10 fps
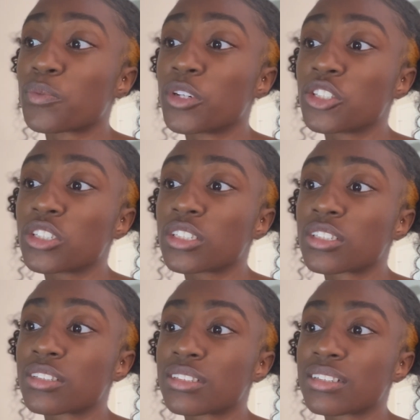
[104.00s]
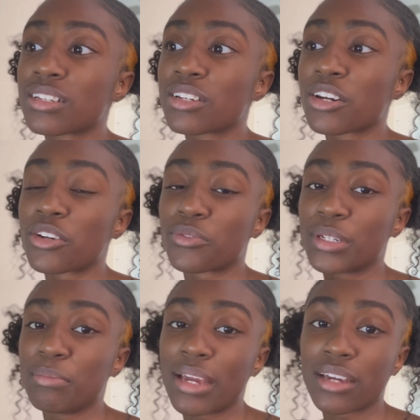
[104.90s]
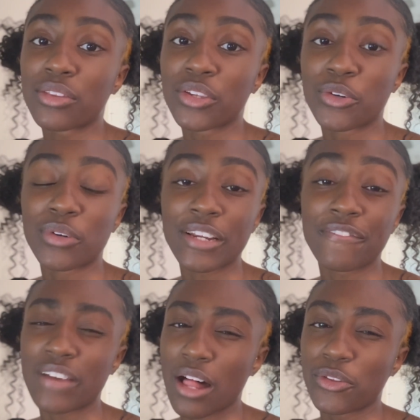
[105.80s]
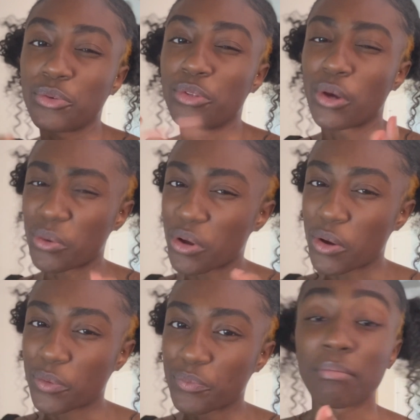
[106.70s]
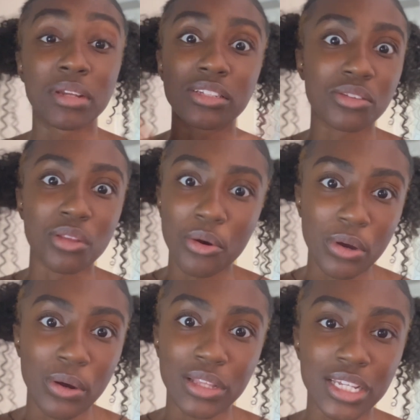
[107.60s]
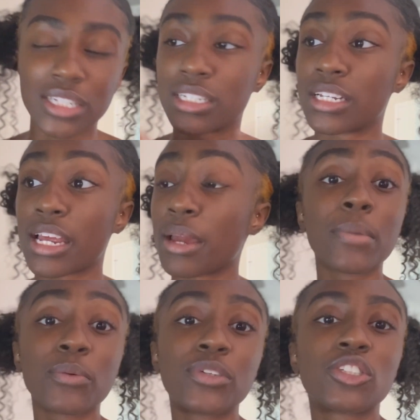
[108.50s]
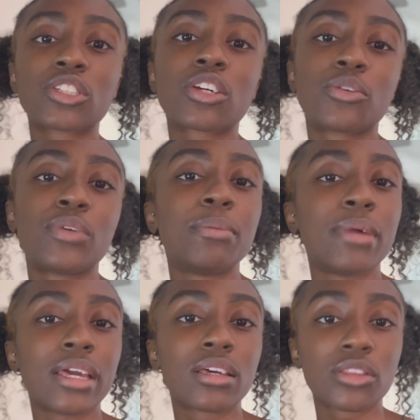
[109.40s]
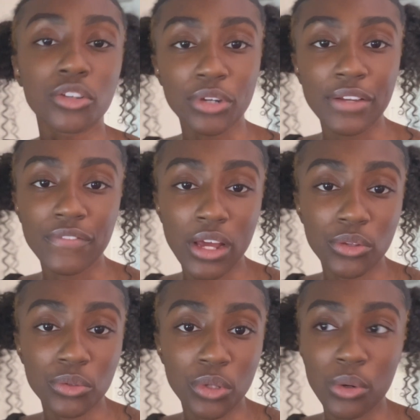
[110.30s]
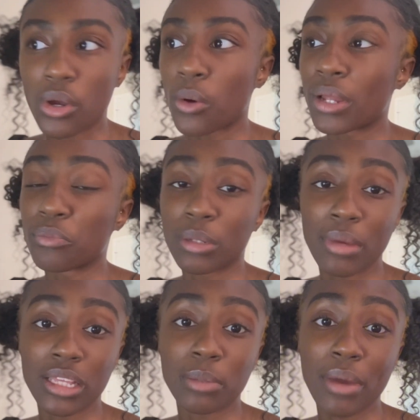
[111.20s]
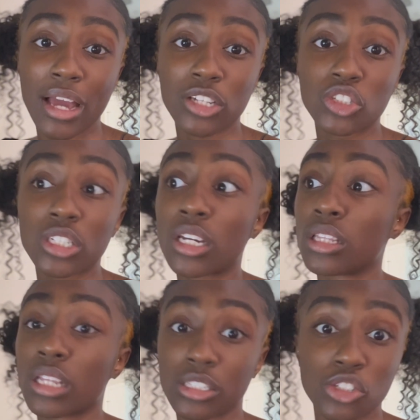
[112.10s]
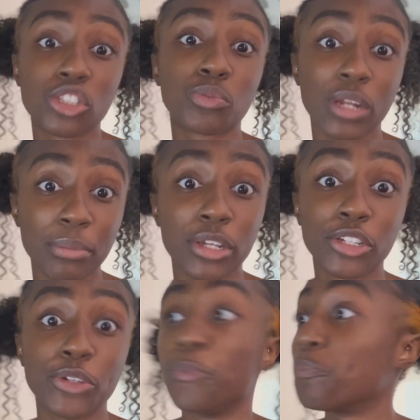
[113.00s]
we're just gonna remake the great value logo. I mean, it's a logo at the end of the day, but we're just gonna remake the great value logo and remake the packaging, and that's just what I'm gonna do.